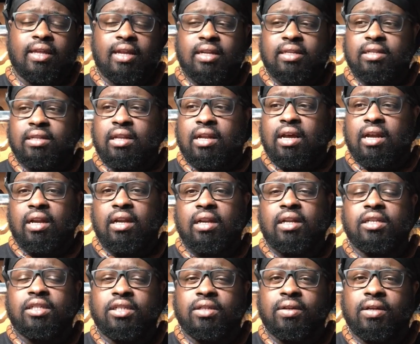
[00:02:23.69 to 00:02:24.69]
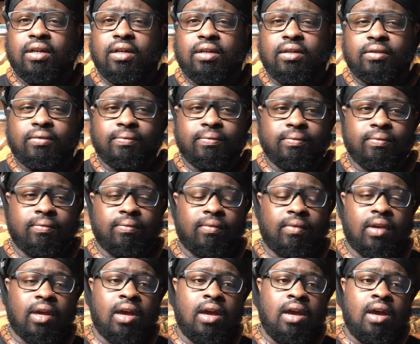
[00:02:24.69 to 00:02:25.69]
That is not an issue at
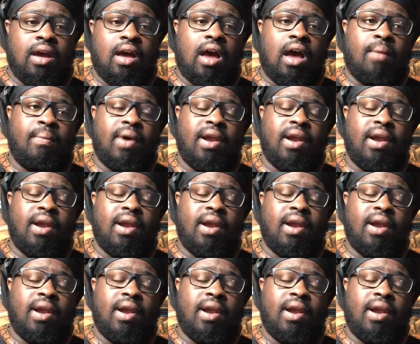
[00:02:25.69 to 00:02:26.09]
all.